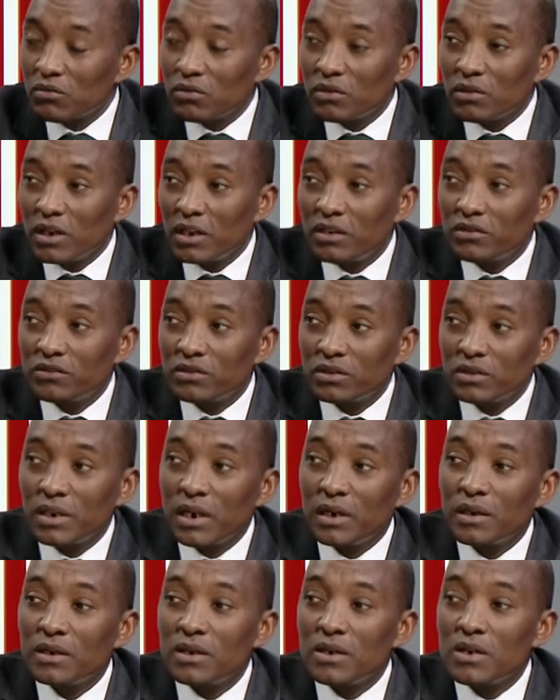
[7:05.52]
with Algeria.
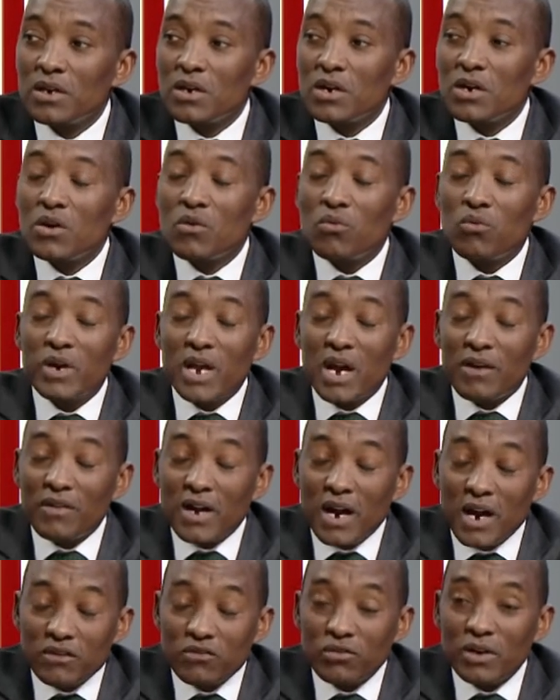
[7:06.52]
We have
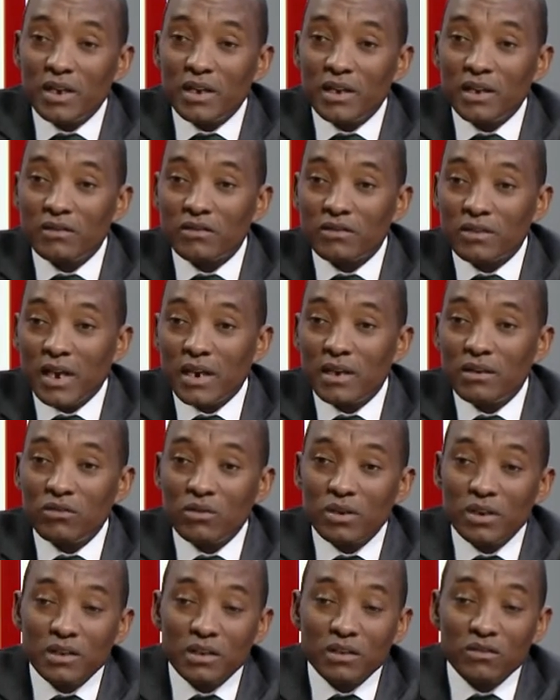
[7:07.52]
actually signed
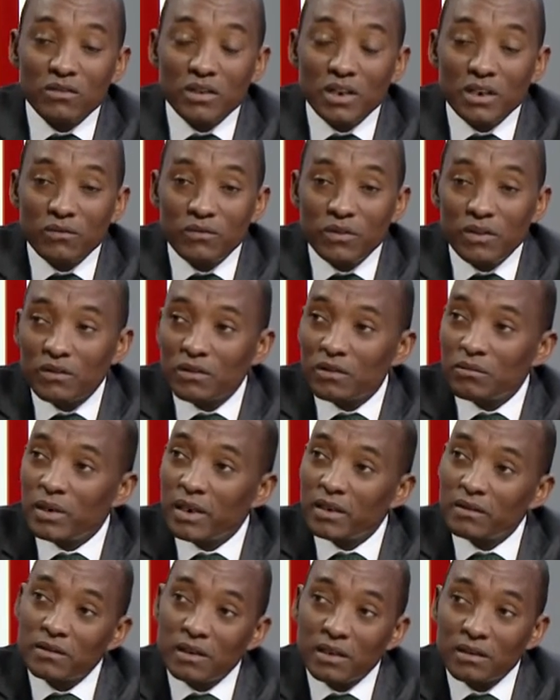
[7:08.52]
during the state visit by
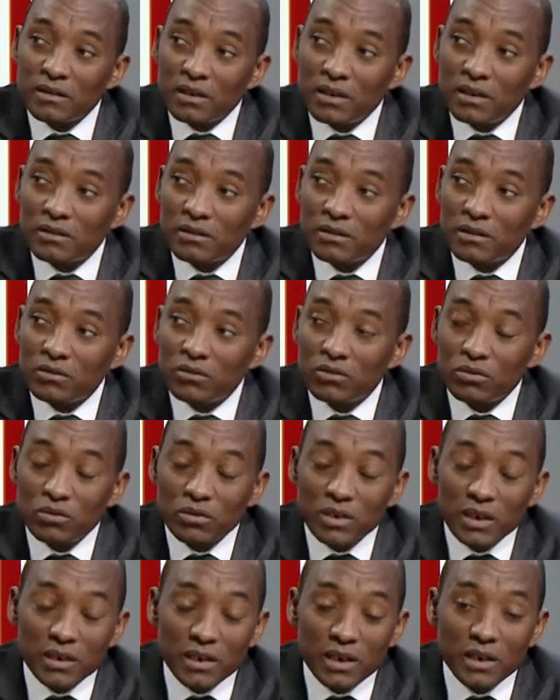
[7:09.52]
His Excellency Uhuru
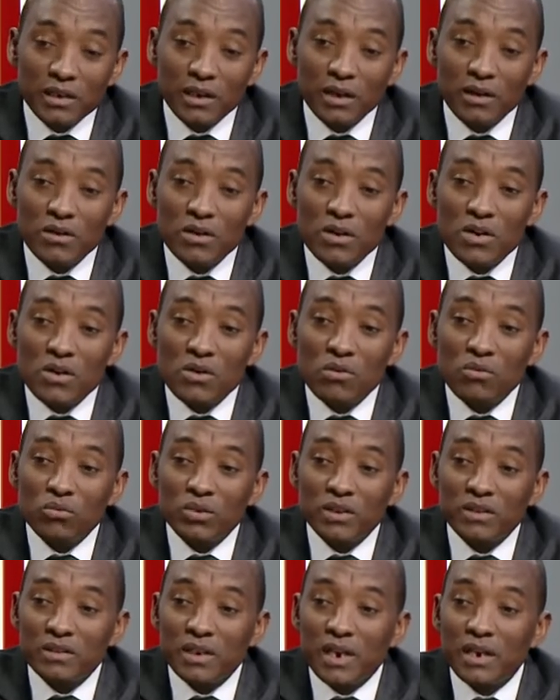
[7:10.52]
Kenyatta. We
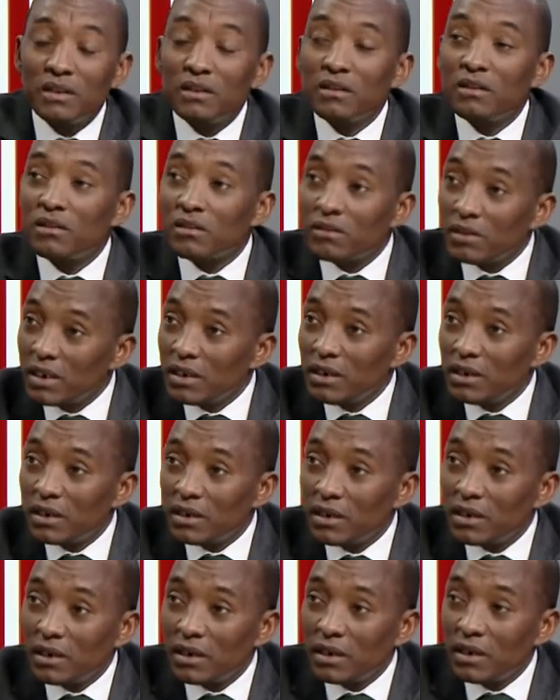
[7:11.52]
signed 3
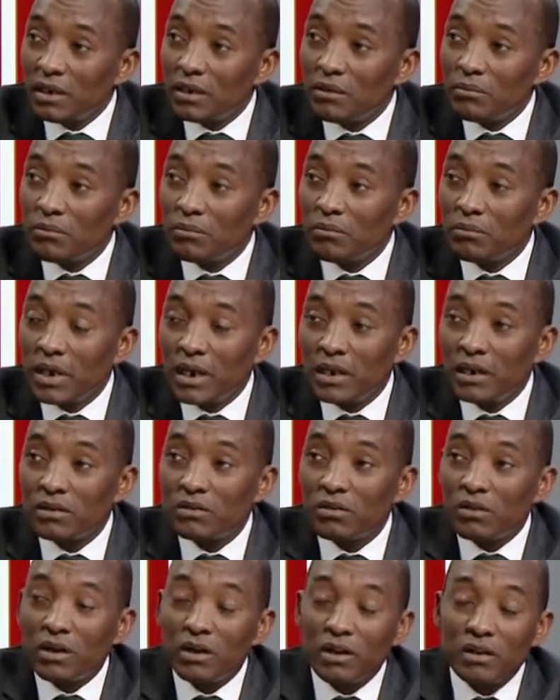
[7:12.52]

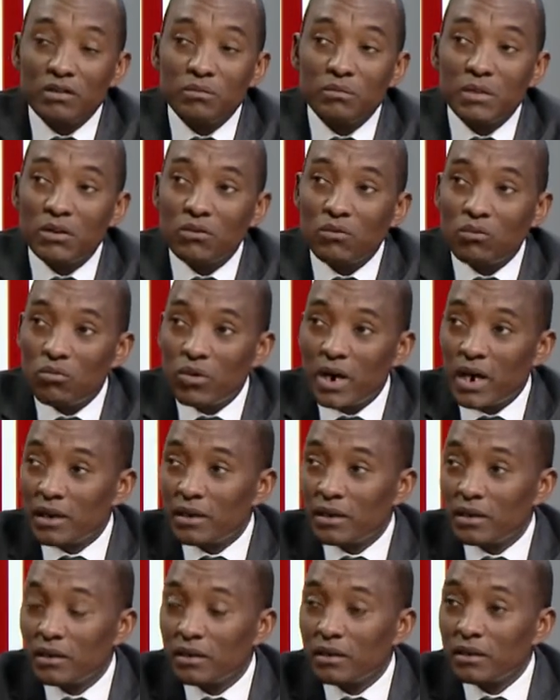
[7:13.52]
bilateral arrangements. One,
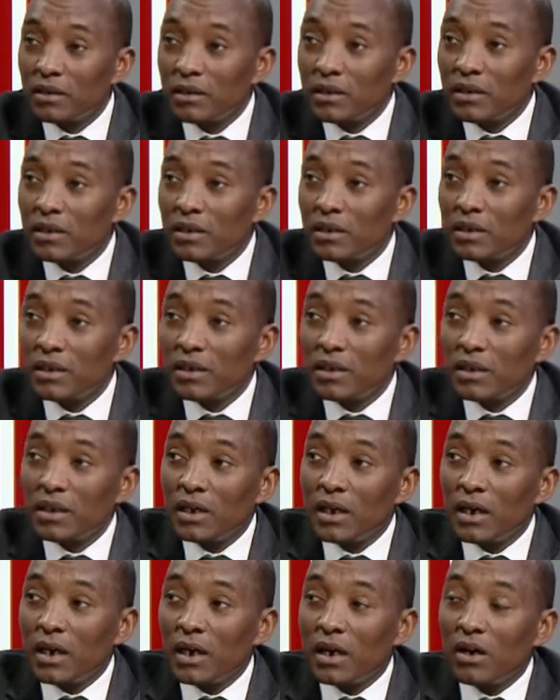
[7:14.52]

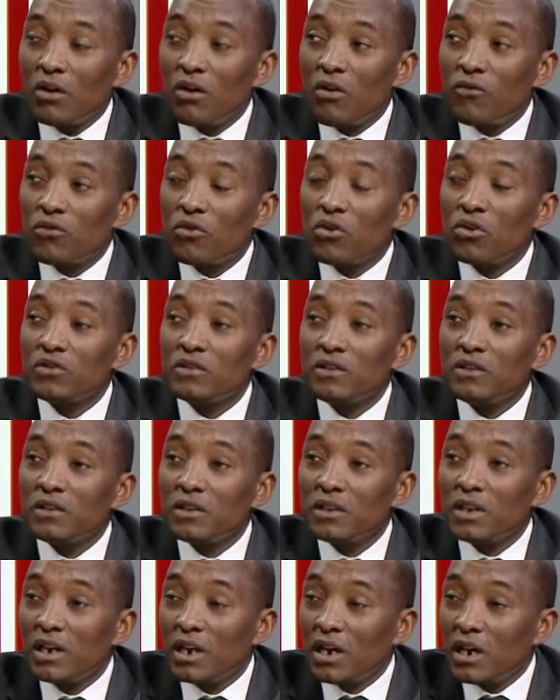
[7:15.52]
of course, is in
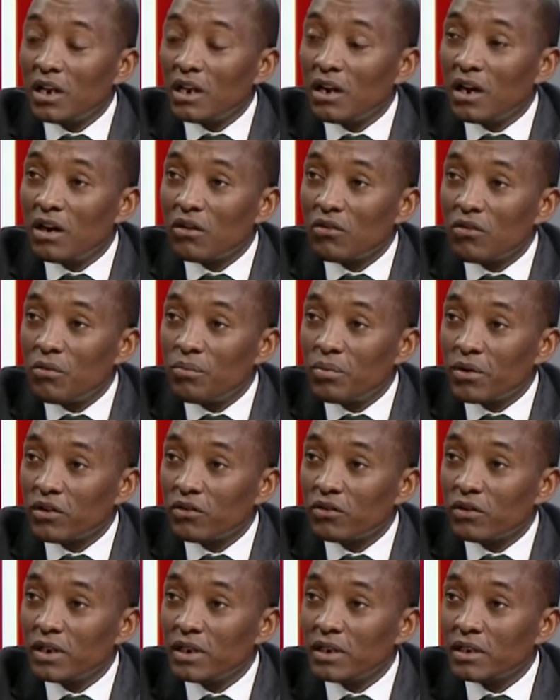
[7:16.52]
the area of
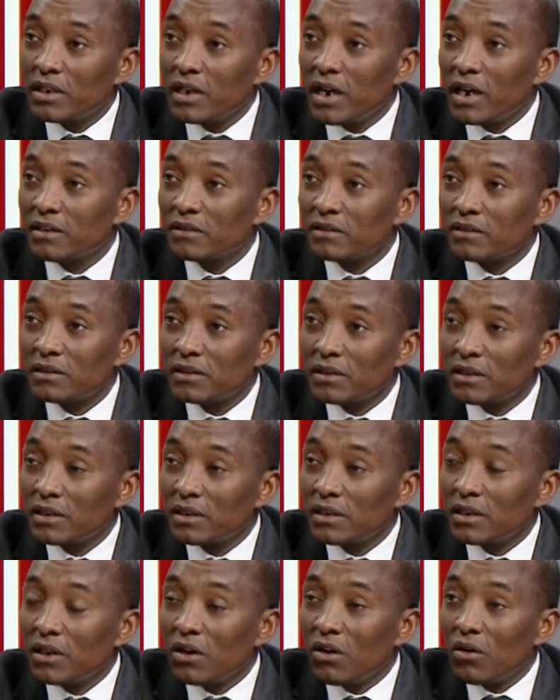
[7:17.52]
cooperation in gas,
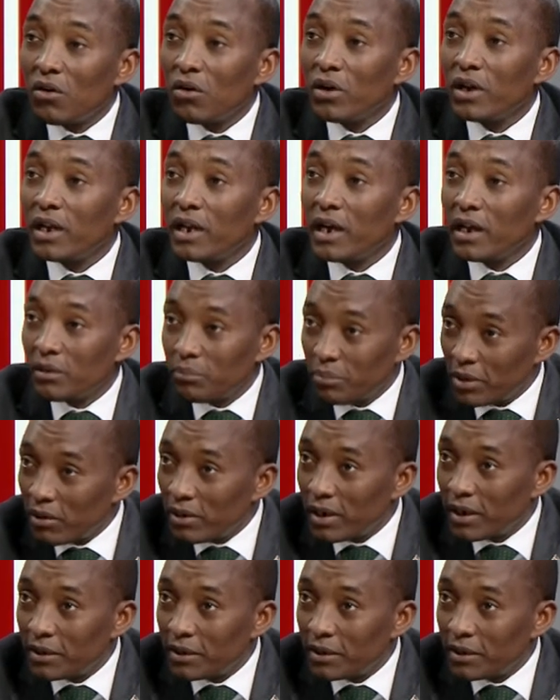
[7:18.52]
oil, and power.